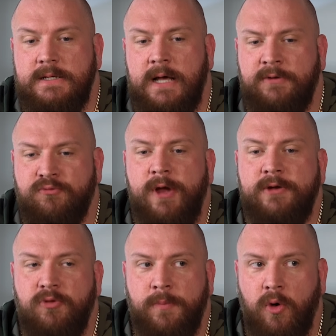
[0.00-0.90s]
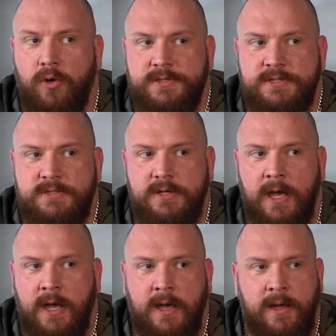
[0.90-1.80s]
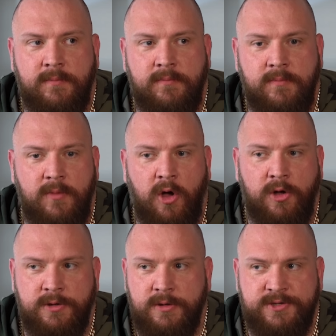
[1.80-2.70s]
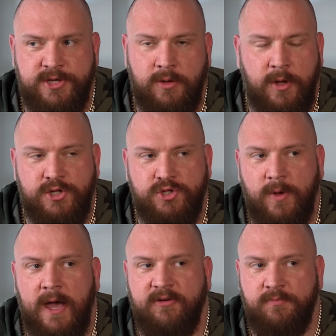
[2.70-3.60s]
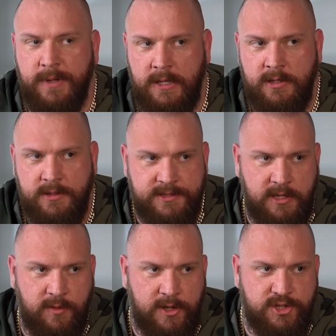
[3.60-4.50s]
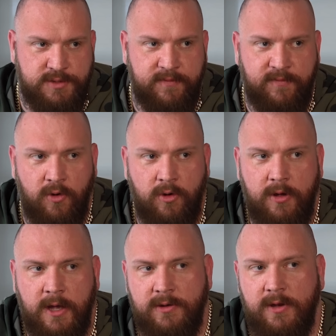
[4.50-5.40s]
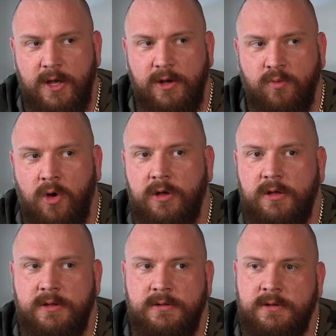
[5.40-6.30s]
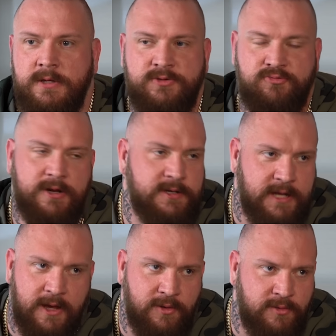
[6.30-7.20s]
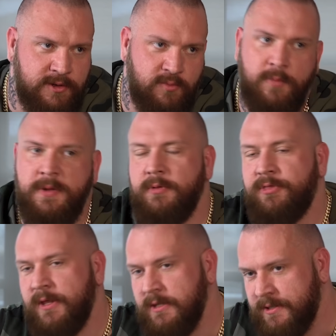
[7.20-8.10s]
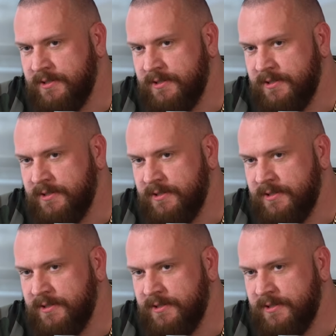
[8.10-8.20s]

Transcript: I've read reports on situations where I've been in situations before, and what is written down and what people think they're